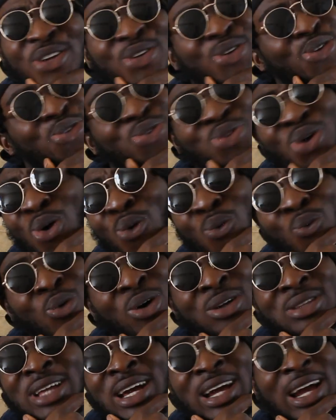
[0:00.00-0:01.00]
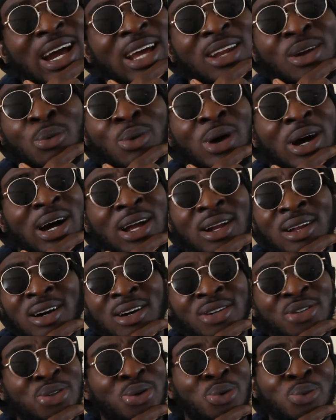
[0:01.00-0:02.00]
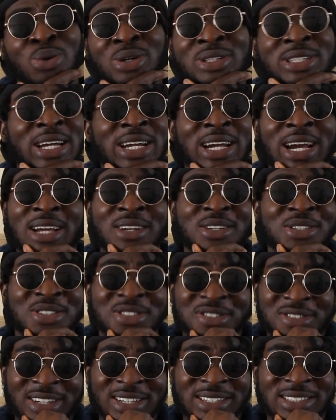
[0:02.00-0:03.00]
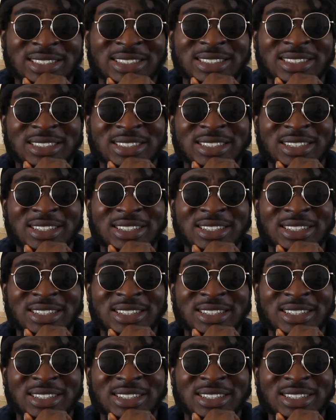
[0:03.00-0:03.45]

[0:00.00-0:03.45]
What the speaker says: you don't want that kind of wahala, you don't want that kind of stress.